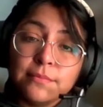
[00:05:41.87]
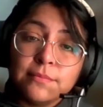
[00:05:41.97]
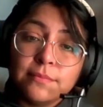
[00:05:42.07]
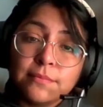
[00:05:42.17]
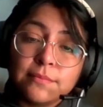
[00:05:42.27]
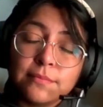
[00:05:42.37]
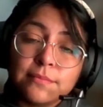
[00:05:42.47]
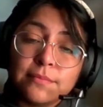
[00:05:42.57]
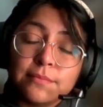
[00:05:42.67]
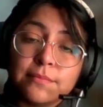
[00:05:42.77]

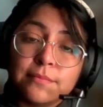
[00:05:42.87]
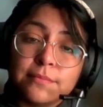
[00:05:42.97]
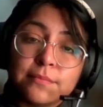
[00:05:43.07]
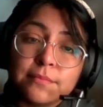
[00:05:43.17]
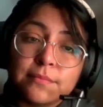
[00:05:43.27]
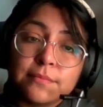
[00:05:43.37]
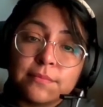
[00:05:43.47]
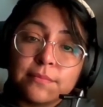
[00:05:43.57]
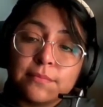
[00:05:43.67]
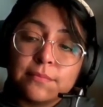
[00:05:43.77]

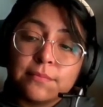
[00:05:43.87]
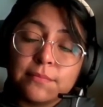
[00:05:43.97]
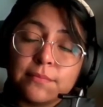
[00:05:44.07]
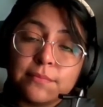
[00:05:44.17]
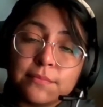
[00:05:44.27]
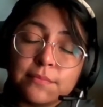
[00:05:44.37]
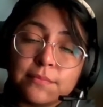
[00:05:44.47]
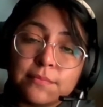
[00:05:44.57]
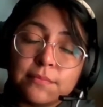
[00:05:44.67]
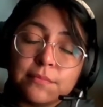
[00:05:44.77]

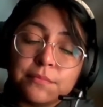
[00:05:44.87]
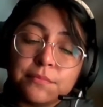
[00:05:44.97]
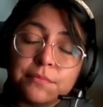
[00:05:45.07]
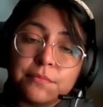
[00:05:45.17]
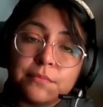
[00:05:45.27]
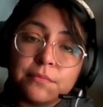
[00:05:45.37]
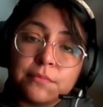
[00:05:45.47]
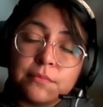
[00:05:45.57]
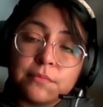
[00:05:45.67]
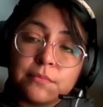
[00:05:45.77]

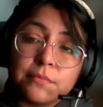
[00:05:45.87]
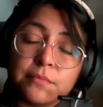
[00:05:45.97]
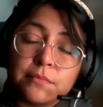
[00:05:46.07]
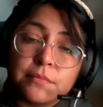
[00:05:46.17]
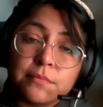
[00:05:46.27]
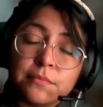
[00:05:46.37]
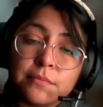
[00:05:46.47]
This person isn't speaking.